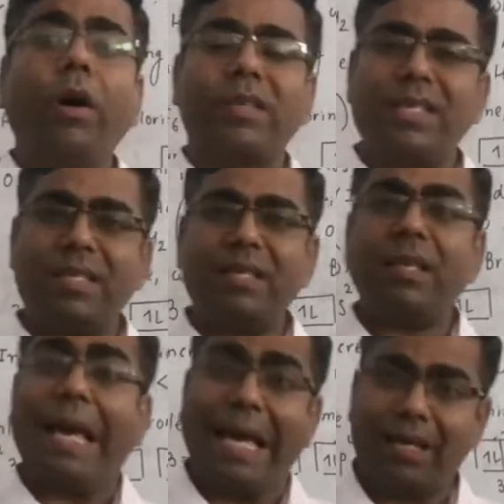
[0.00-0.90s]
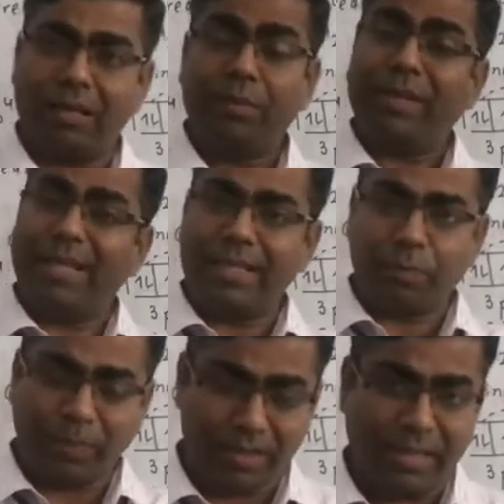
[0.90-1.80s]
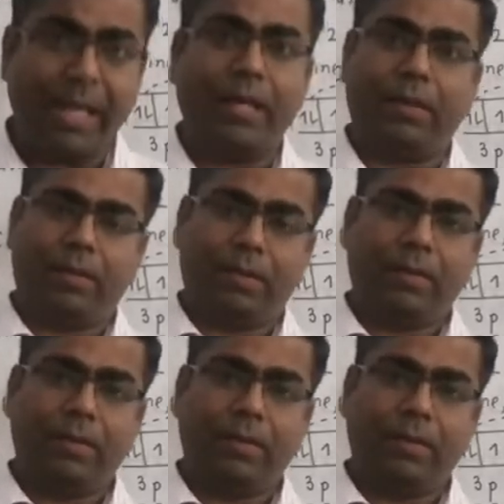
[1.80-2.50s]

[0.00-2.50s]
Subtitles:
oxygen atom is present.